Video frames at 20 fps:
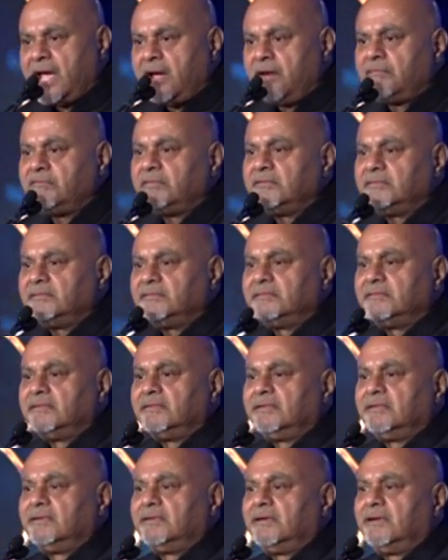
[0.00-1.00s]
We
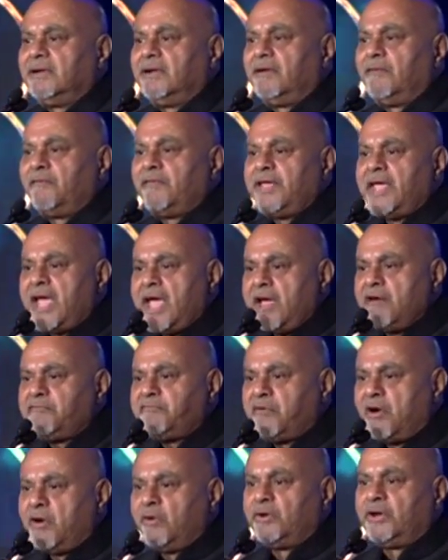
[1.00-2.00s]
have found a
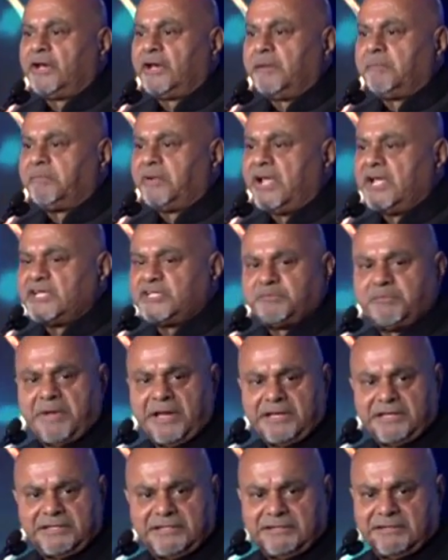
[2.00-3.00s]
replacement.
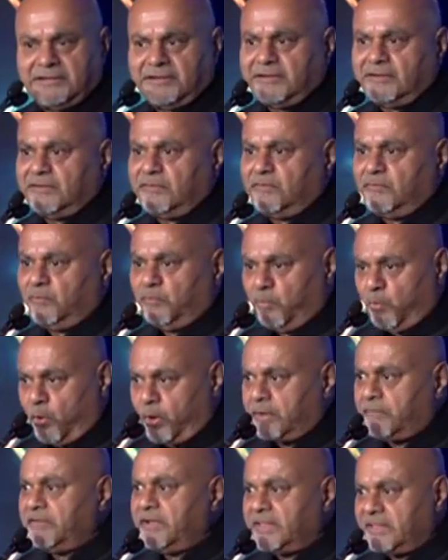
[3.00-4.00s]
What we think is a
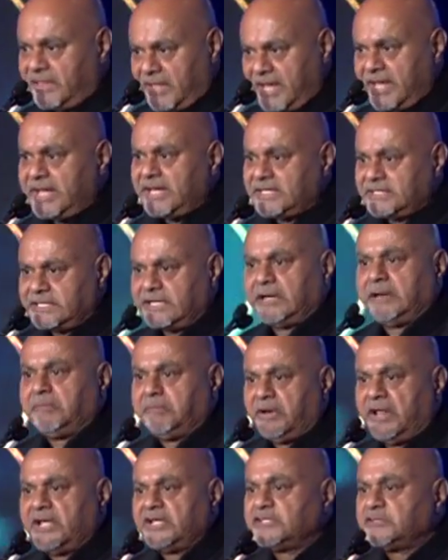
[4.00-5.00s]
replacement of
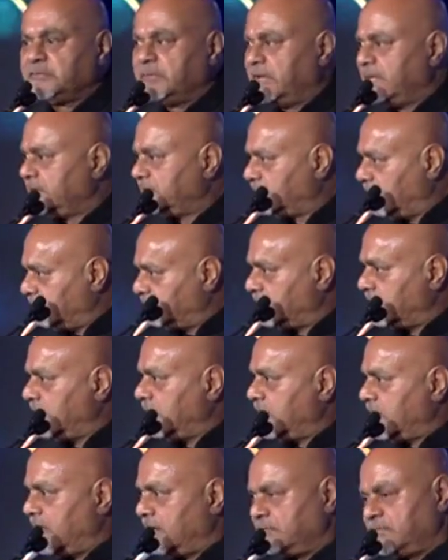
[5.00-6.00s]
Kalyan, he probably is
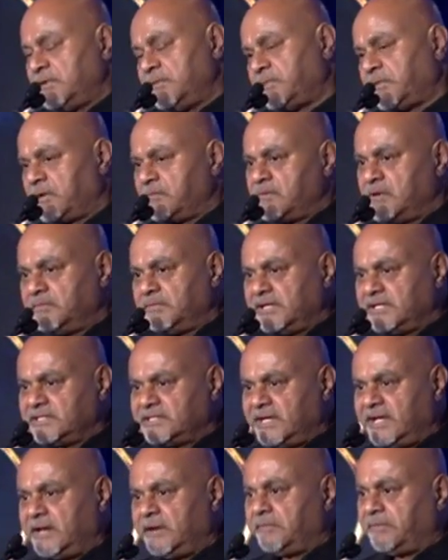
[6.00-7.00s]

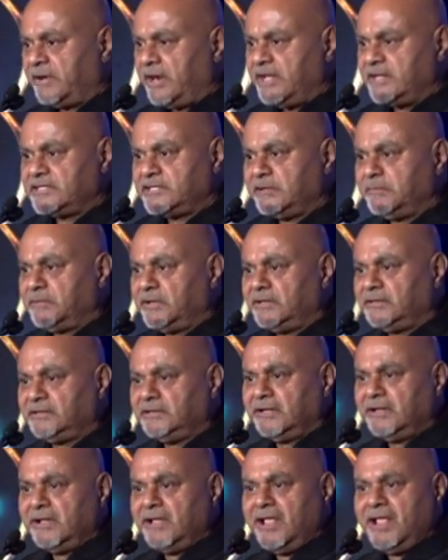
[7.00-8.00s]
irreplaceable,
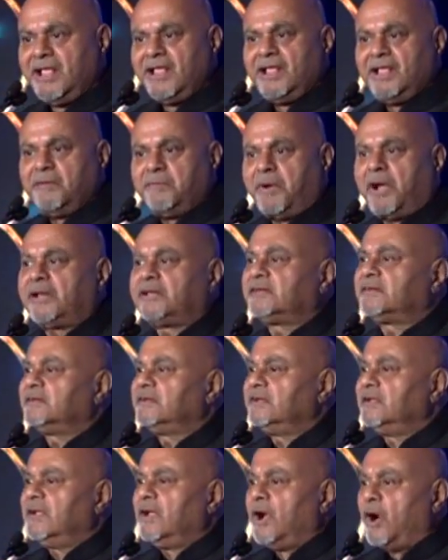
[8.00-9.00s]
but hopefully
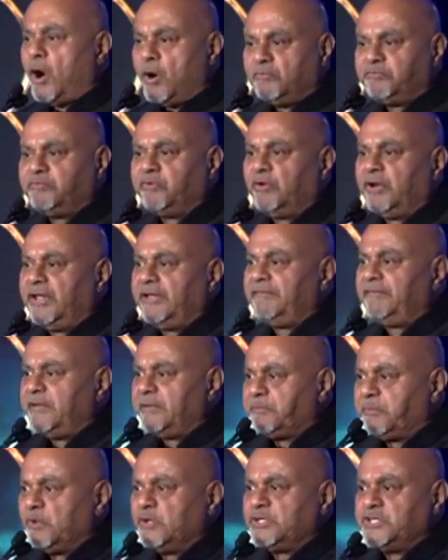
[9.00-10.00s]
Vipul Jani,
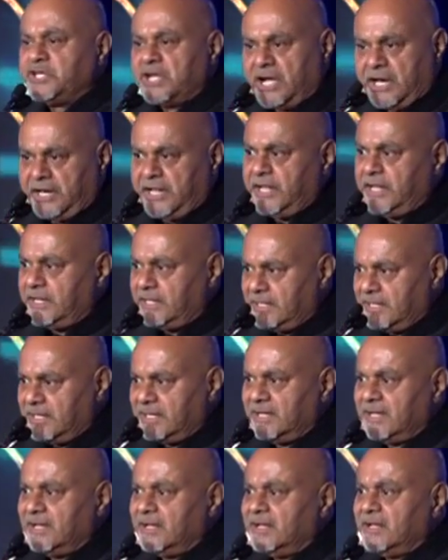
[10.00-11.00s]
a
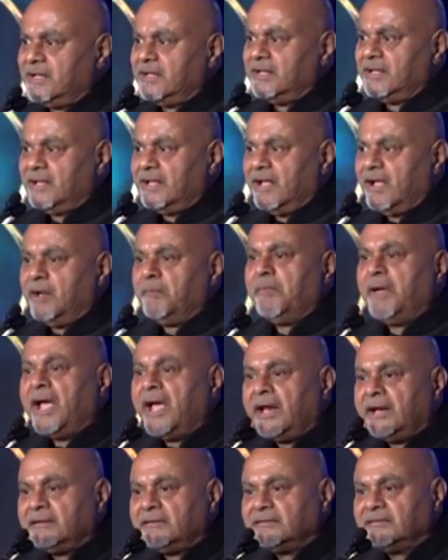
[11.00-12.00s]
man
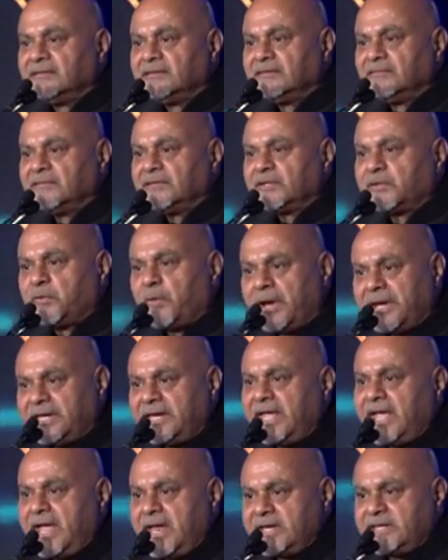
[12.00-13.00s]
28 years in
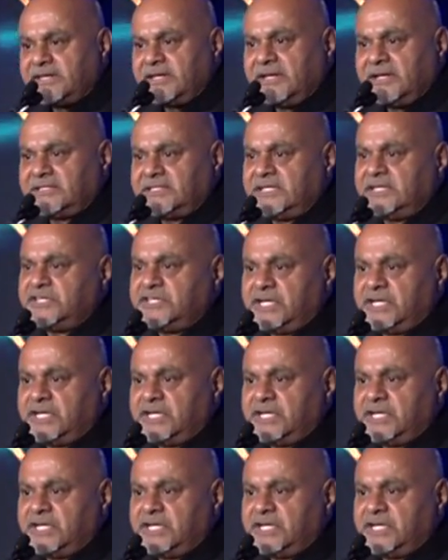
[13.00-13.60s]
journalism